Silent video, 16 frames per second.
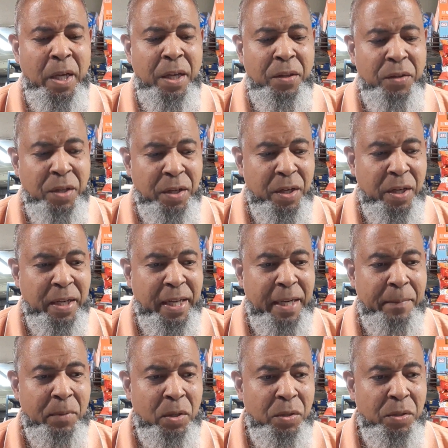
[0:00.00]
And then you let
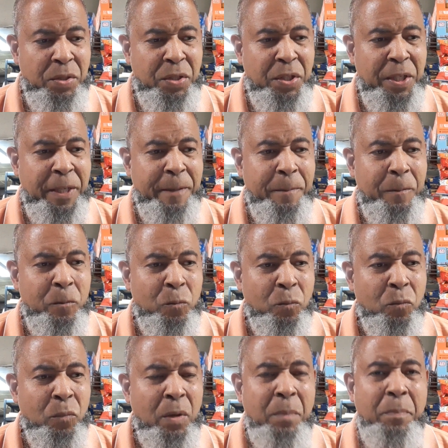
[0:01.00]
them loose to
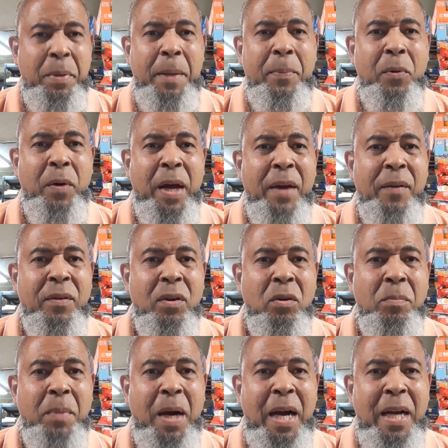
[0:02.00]
people who have no
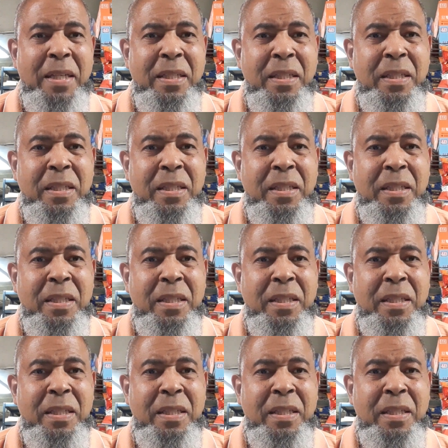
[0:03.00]
boxing